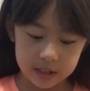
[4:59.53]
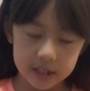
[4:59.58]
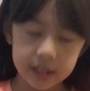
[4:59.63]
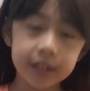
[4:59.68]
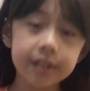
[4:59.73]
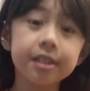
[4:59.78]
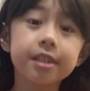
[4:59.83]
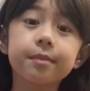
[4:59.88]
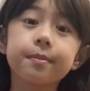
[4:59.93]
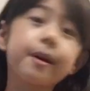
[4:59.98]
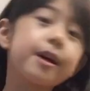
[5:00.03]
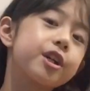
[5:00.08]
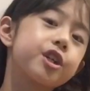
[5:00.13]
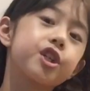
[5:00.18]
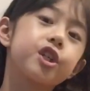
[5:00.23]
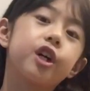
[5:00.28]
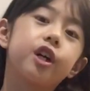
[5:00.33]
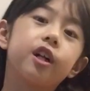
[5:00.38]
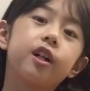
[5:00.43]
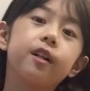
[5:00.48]
He is
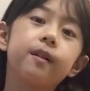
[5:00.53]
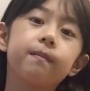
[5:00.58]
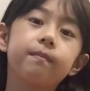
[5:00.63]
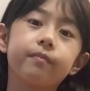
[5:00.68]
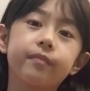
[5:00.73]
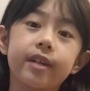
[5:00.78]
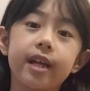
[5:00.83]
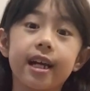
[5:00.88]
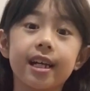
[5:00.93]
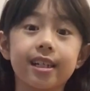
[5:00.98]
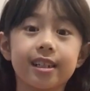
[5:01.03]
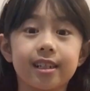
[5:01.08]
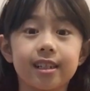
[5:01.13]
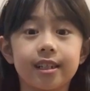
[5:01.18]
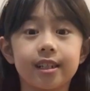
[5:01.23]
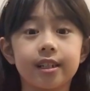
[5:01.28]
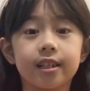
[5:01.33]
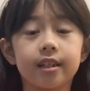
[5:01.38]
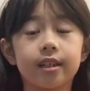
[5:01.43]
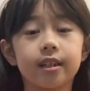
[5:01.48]
special. He
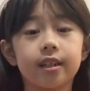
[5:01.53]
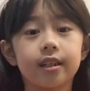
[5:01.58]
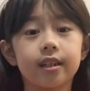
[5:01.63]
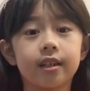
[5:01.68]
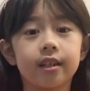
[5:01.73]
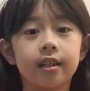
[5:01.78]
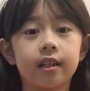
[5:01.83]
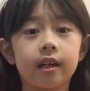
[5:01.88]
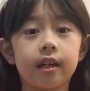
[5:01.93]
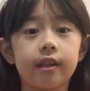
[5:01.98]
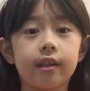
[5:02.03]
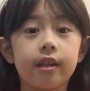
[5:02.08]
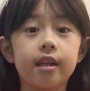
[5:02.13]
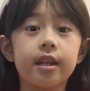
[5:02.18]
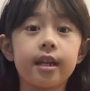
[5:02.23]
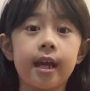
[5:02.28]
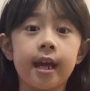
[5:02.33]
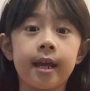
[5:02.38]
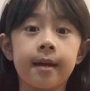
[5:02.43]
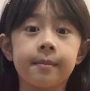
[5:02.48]
has
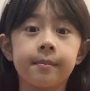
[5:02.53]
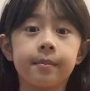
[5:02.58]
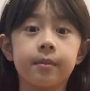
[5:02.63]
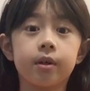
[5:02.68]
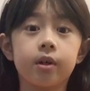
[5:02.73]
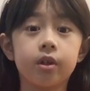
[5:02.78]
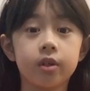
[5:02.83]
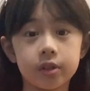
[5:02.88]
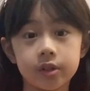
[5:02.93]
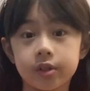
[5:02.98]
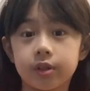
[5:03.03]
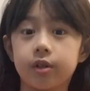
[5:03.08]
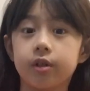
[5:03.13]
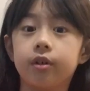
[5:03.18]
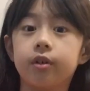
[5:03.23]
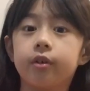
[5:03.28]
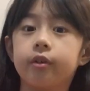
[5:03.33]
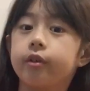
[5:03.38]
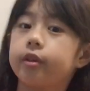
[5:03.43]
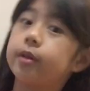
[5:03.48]
the name
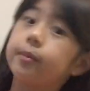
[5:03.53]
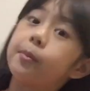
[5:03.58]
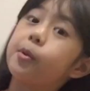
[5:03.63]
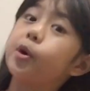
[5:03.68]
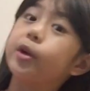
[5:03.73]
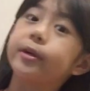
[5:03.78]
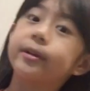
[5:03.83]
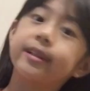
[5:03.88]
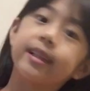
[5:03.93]
also, the boy